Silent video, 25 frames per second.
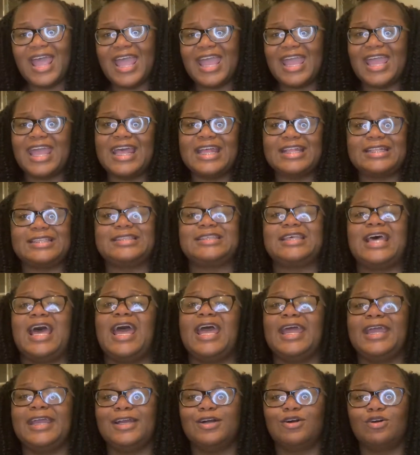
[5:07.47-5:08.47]
It
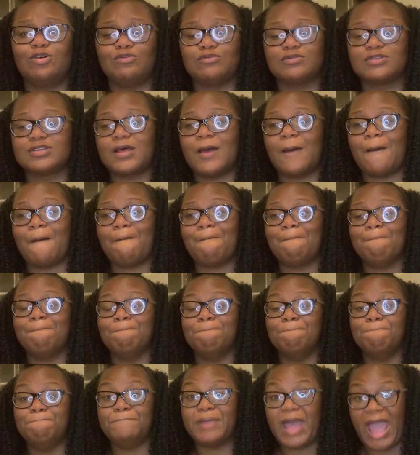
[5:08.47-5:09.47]
tangles
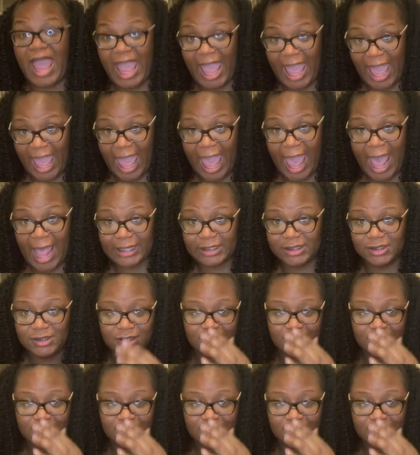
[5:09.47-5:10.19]
bad.